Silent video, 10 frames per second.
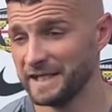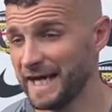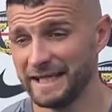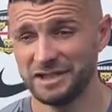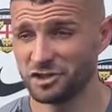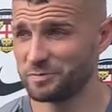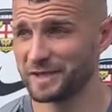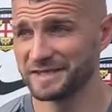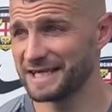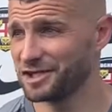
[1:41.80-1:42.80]
Yeah, he just
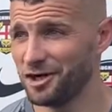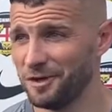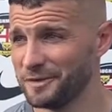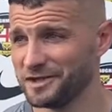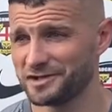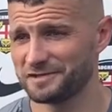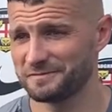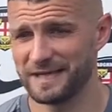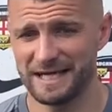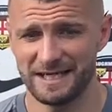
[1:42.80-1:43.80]
brings that calmness,
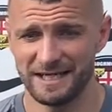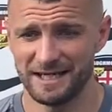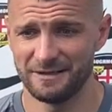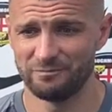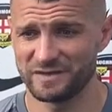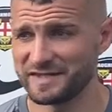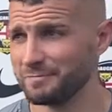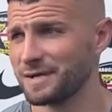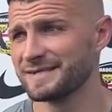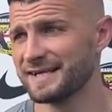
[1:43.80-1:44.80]
that
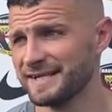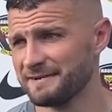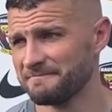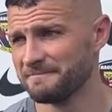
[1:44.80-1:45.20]
simplicity.